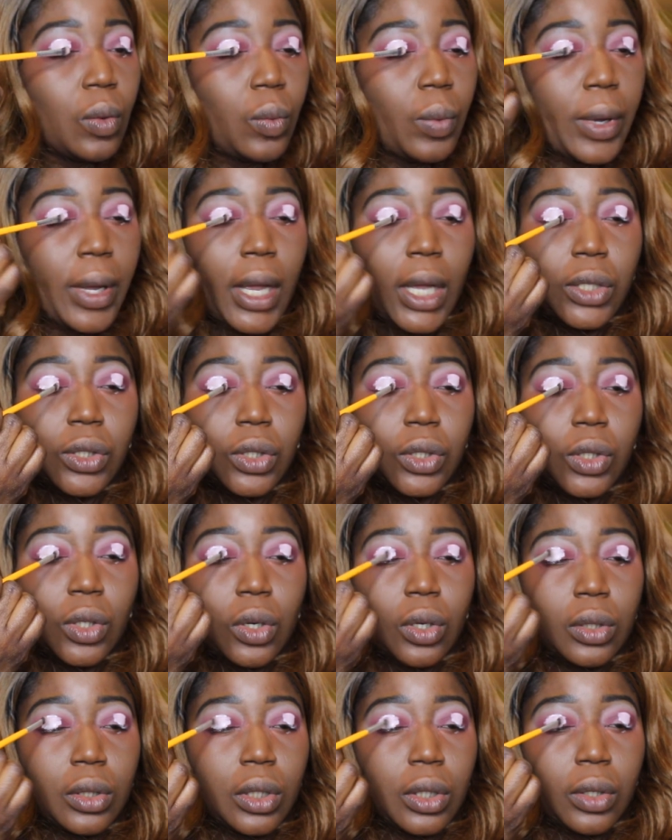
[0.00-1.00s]
where I just
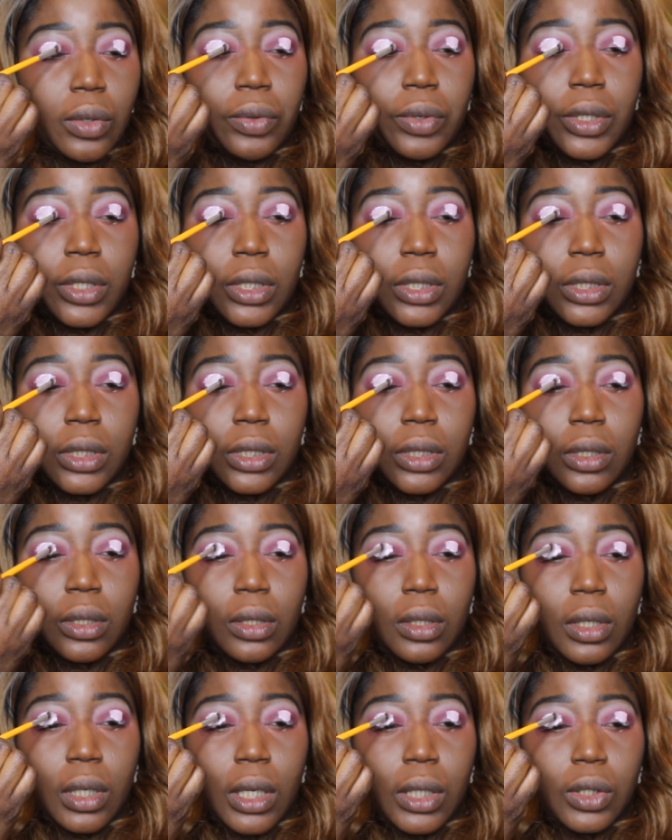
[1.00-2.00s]
cut the crease
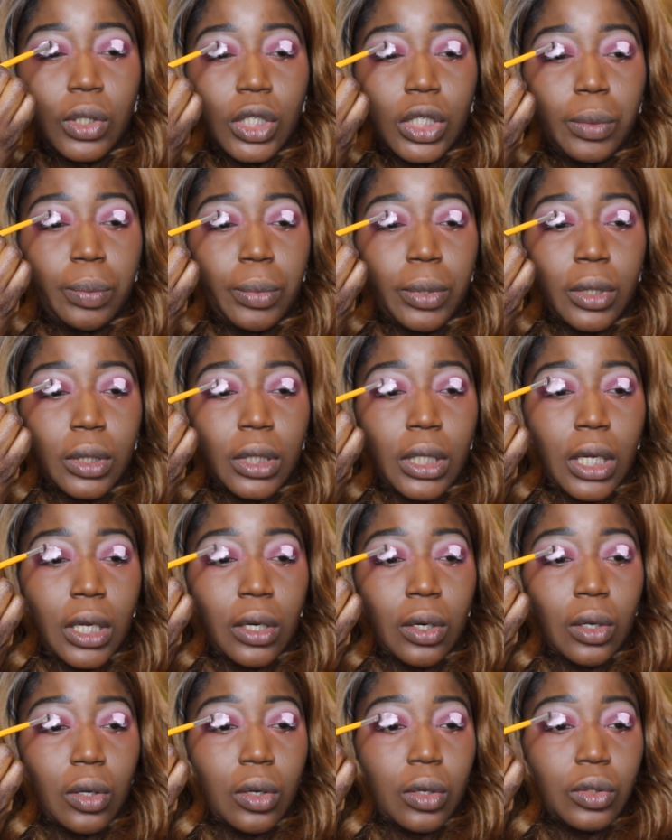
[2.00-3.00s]
and just build
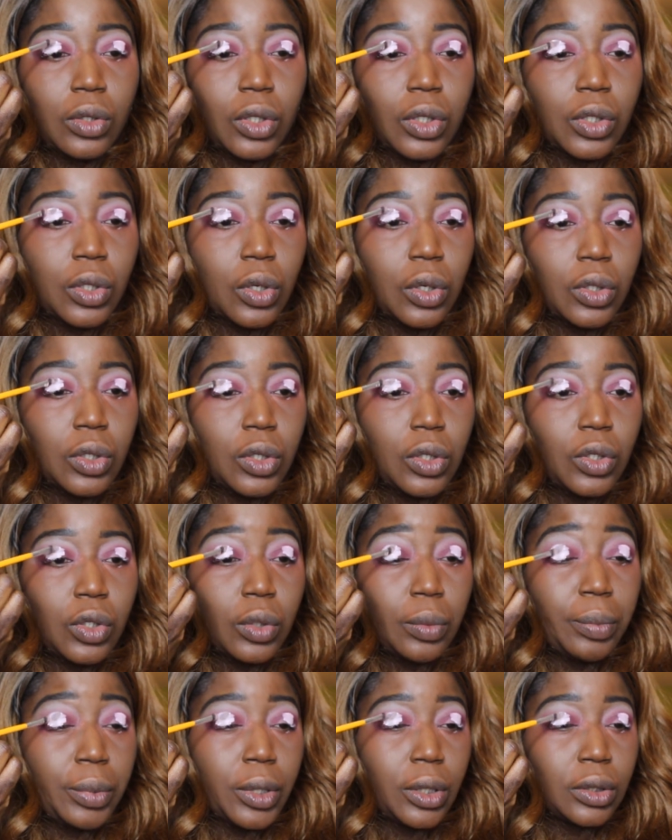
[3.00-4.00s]
that, just continue
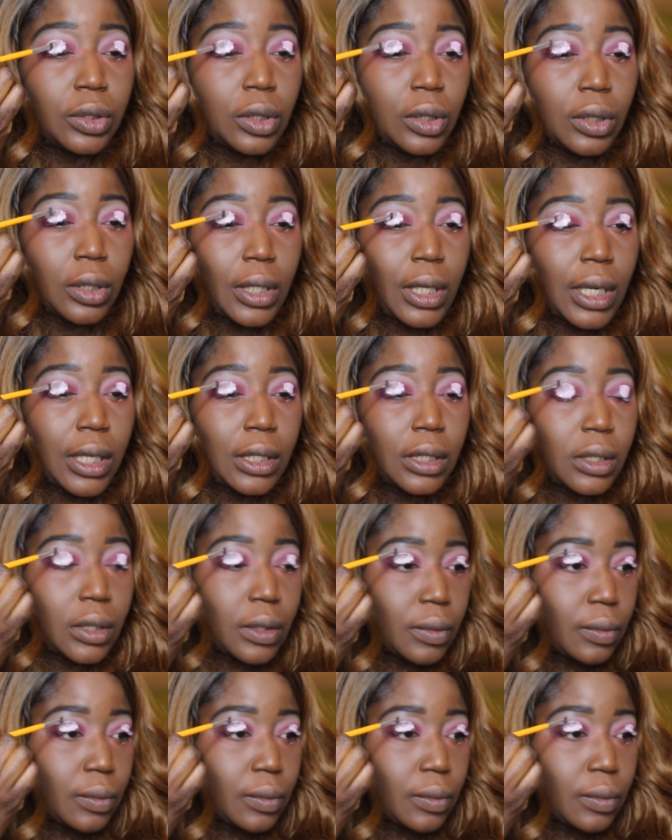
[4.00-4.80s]
to build on that.